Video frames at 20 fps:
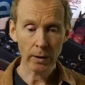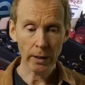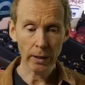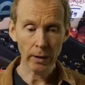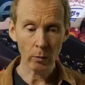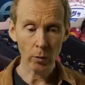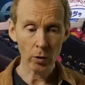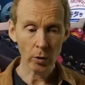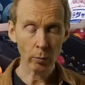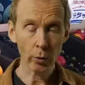uh,
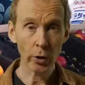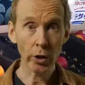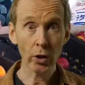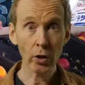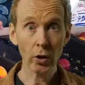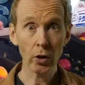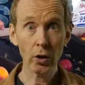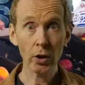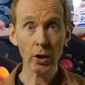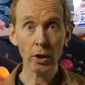which
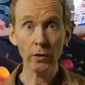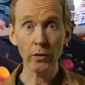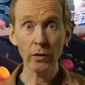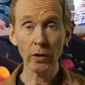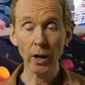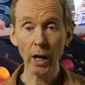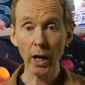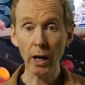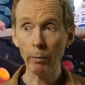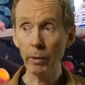precursors of
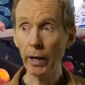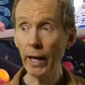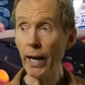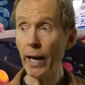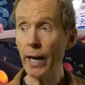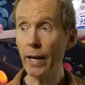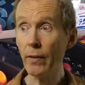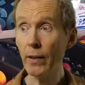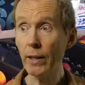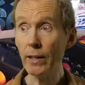vitamin
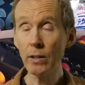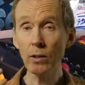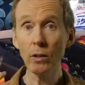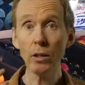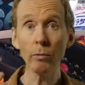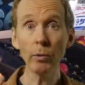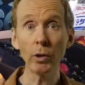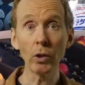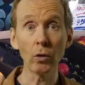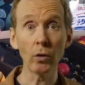A, then it's going
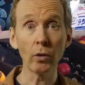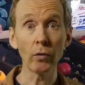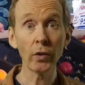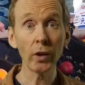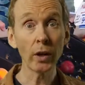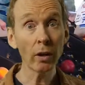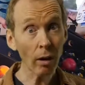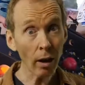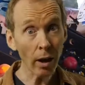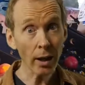to be good for
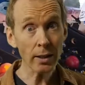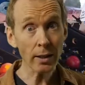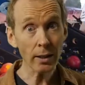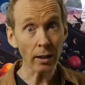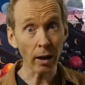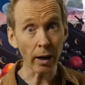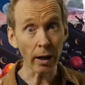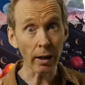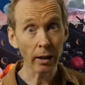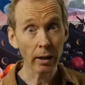your
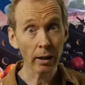eyesight.